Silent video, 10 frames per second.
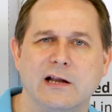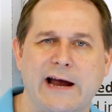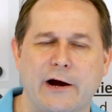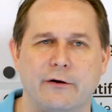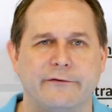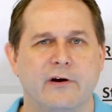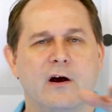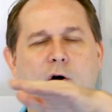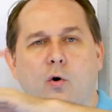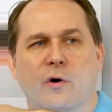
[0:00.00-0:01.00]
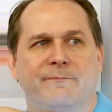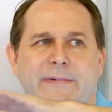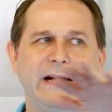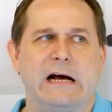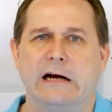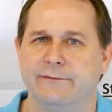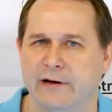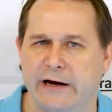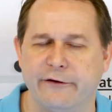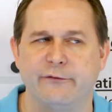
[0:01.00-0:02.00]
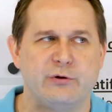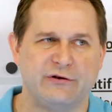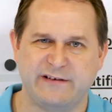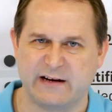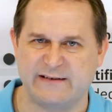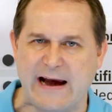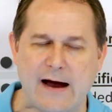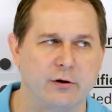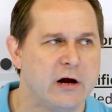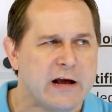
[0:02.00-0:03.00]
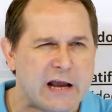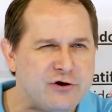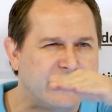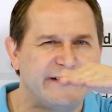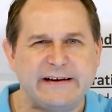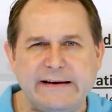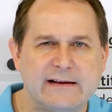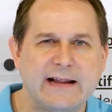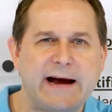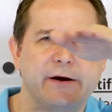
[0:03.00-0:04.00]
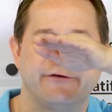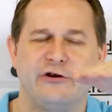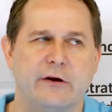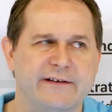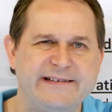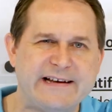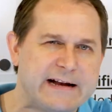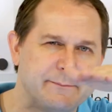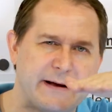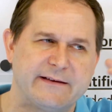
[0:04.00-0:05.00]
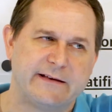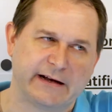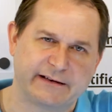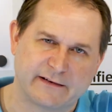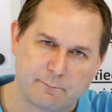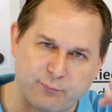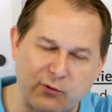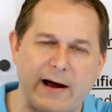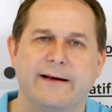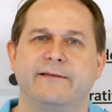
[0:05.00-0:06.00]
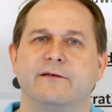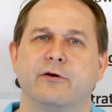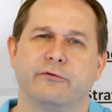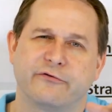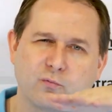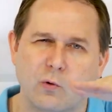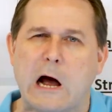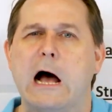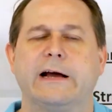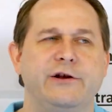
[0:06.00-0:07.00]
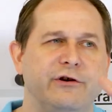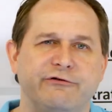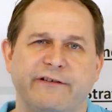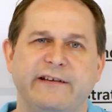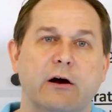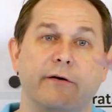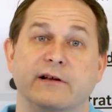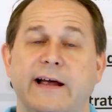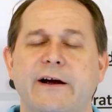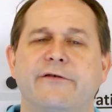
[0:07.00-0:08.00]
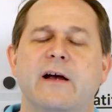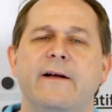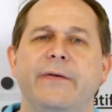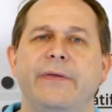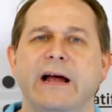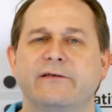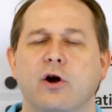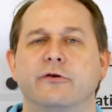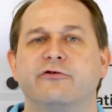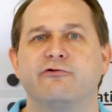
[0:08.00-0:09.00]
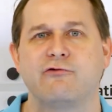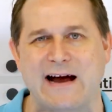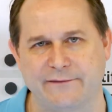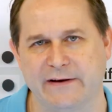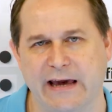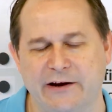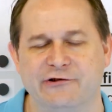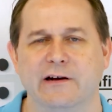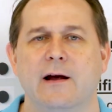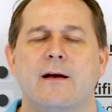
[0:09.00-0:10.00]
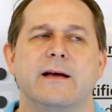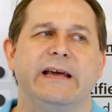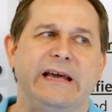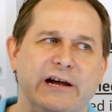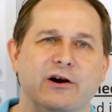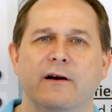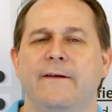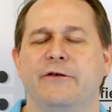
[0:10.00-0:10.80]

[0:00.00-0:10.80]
layers, or any kind of layers, when you dig down and you can see the layers, you know, the sediment, and it gets compressed and turns to rock and you can just see all the layers. That's called stratification. Here,